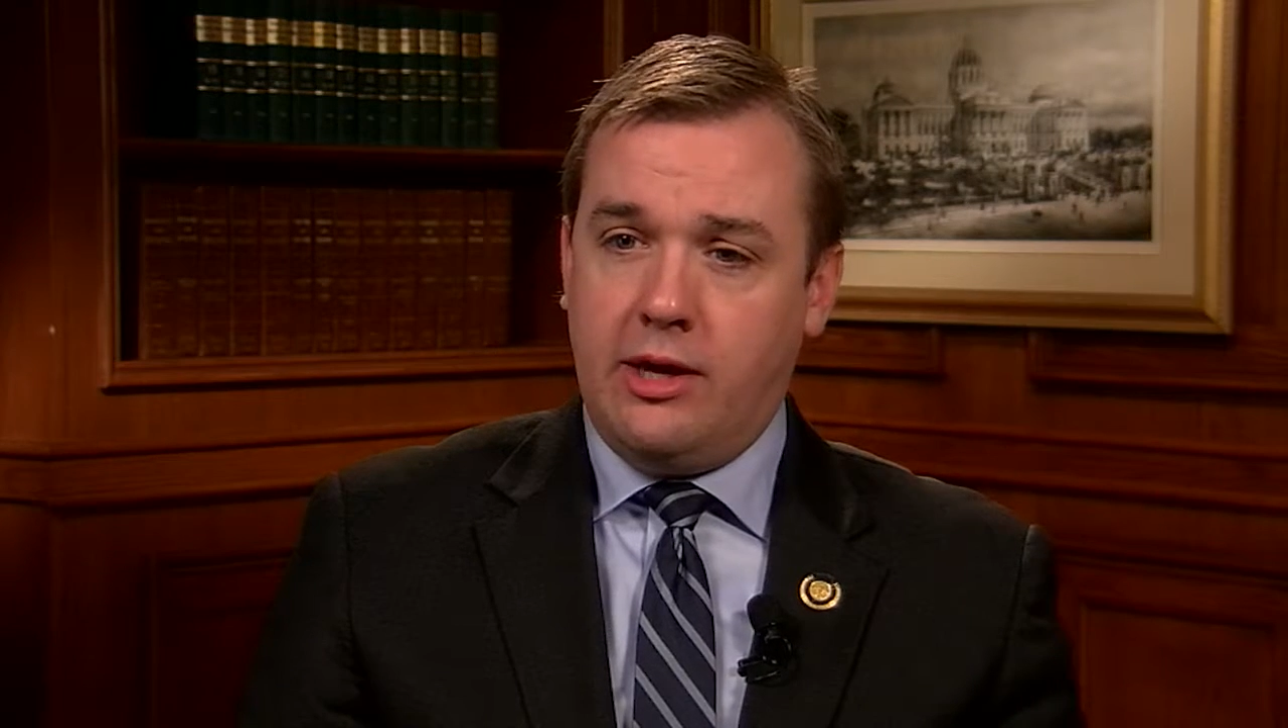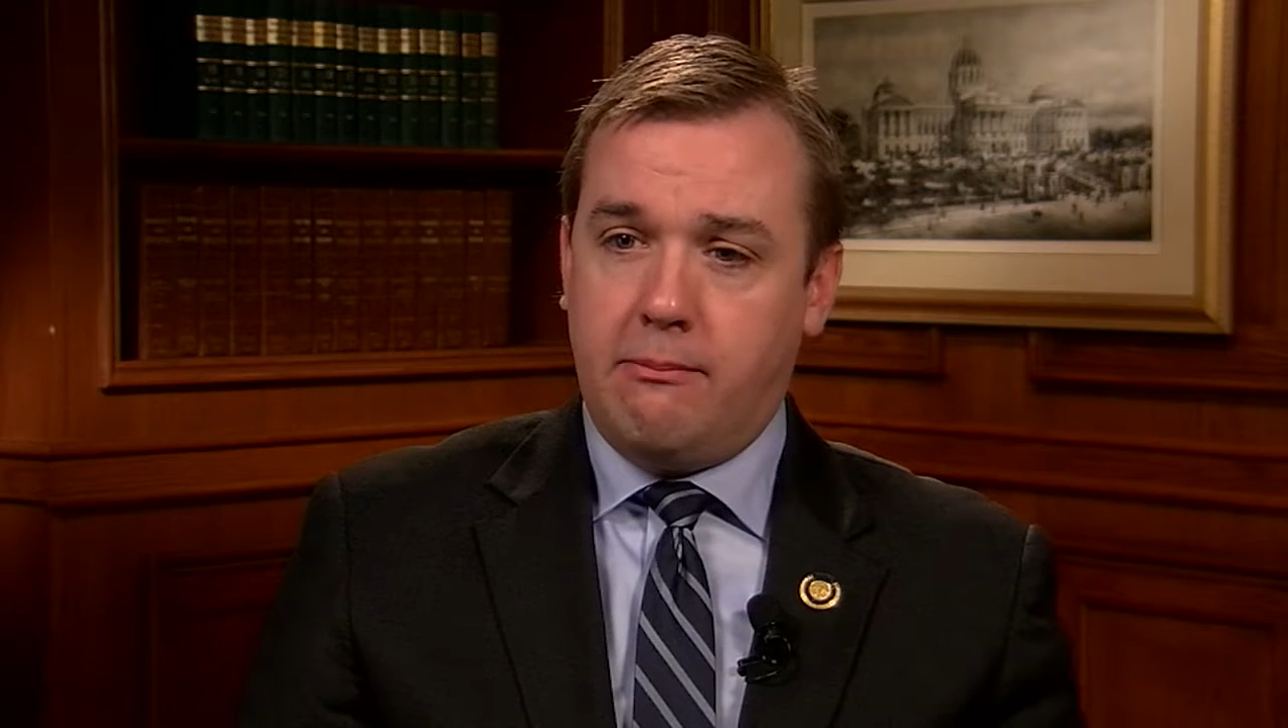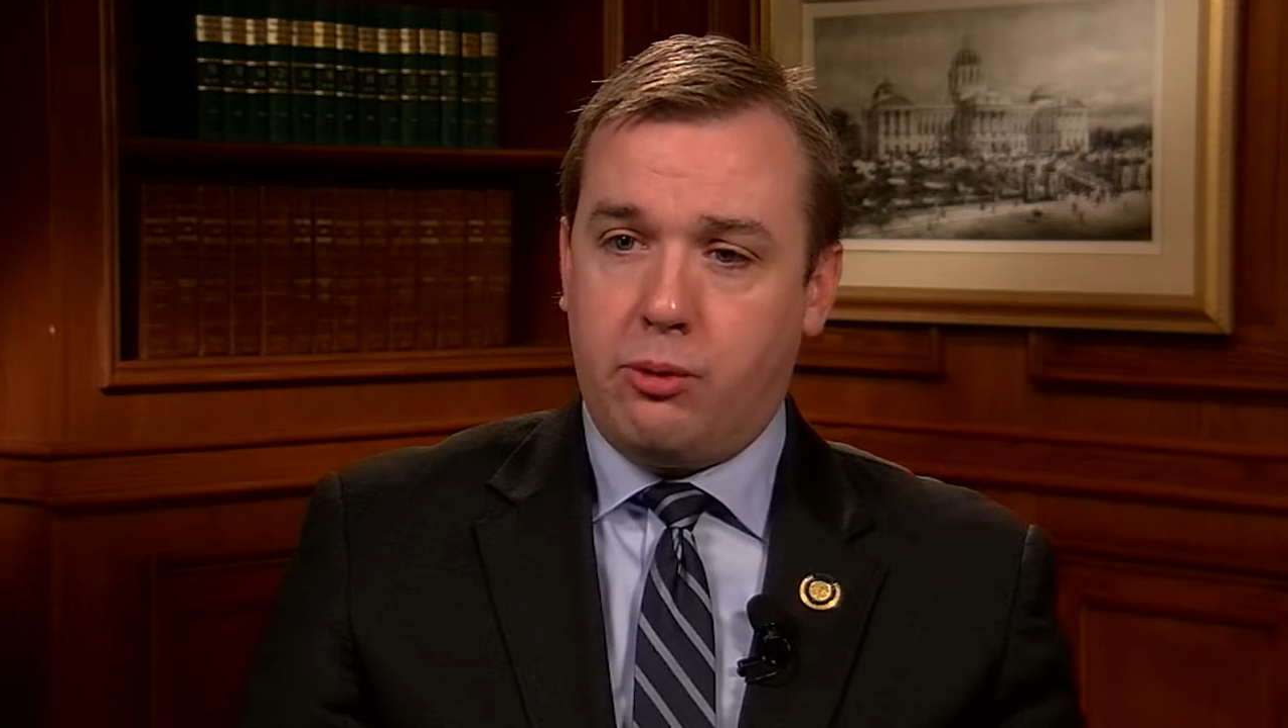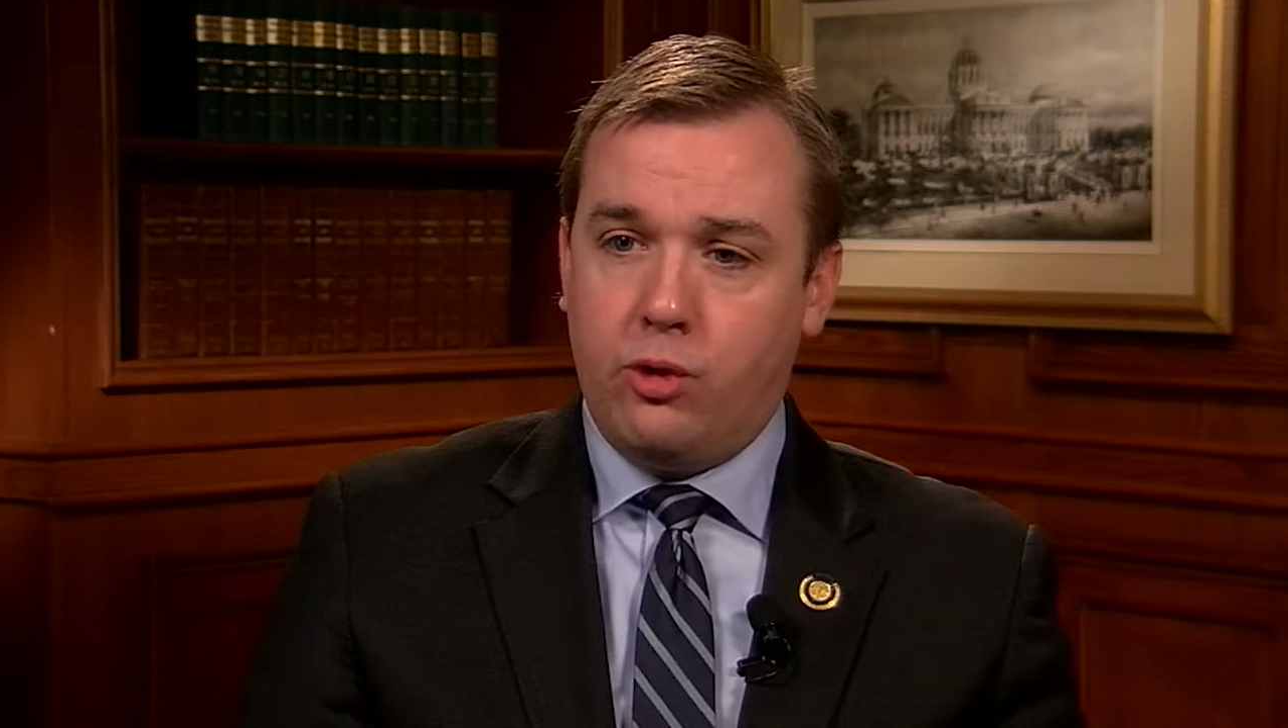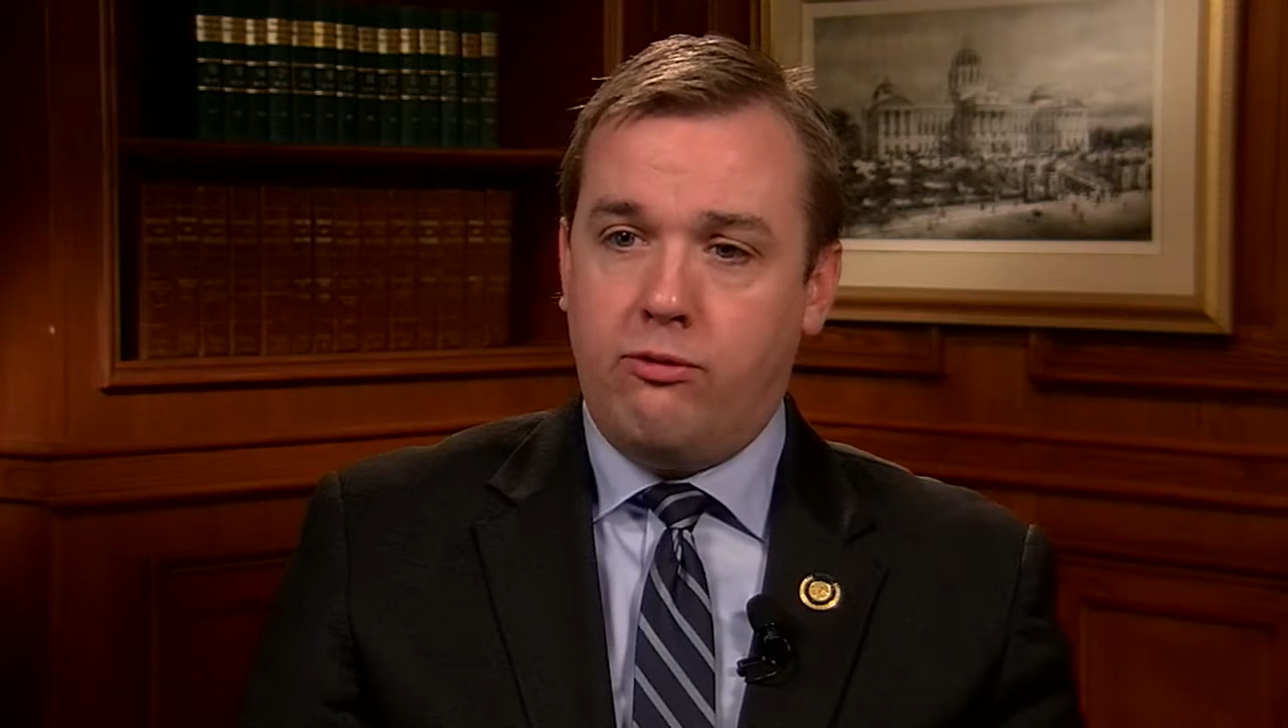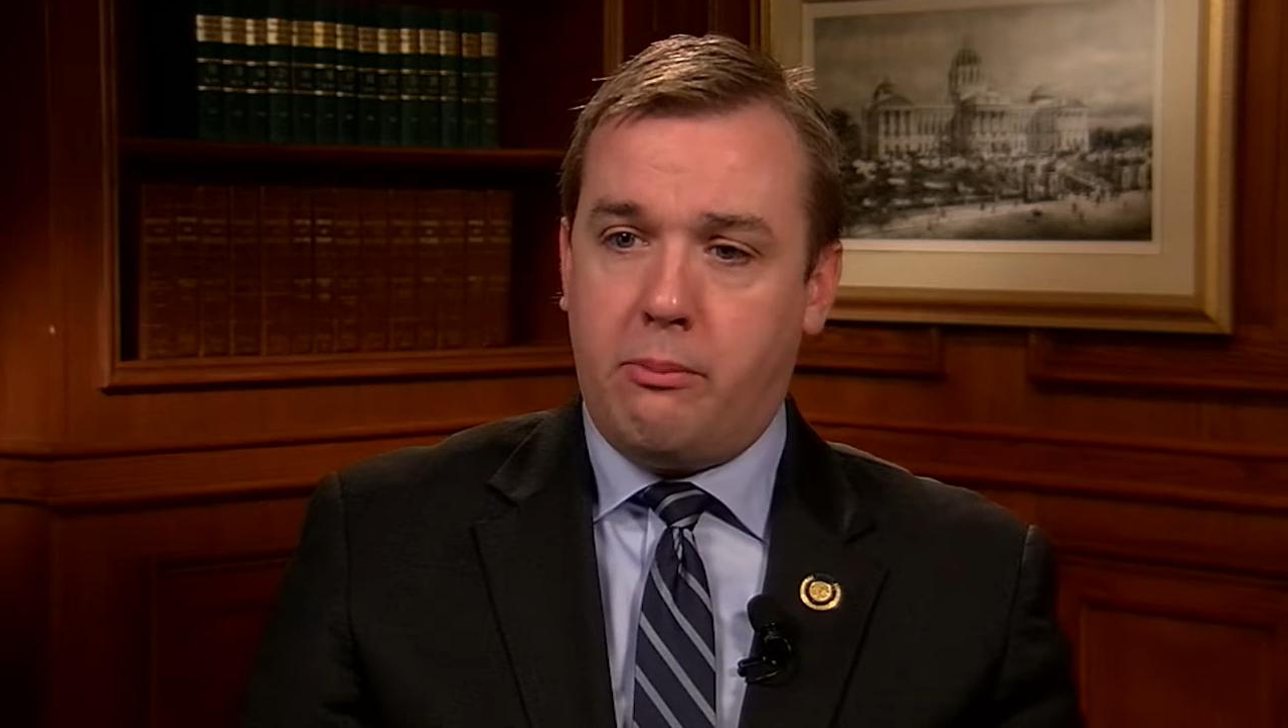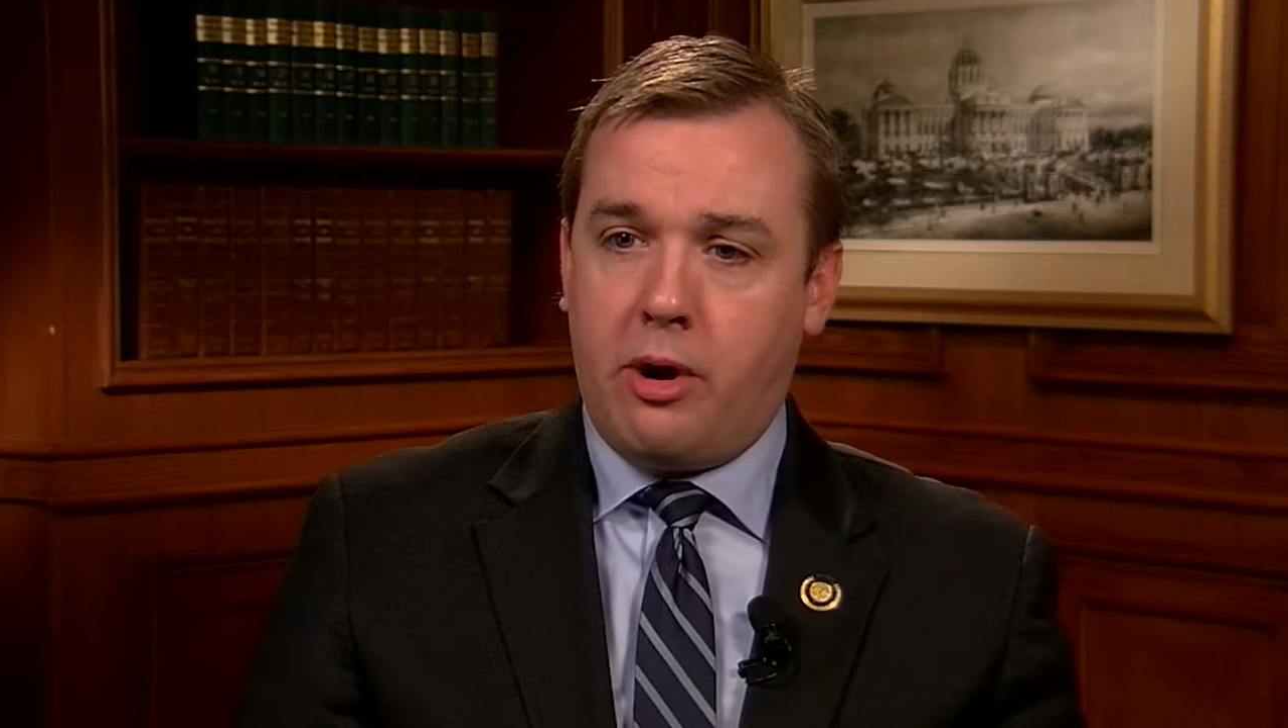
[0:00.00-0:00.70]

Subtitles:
improve the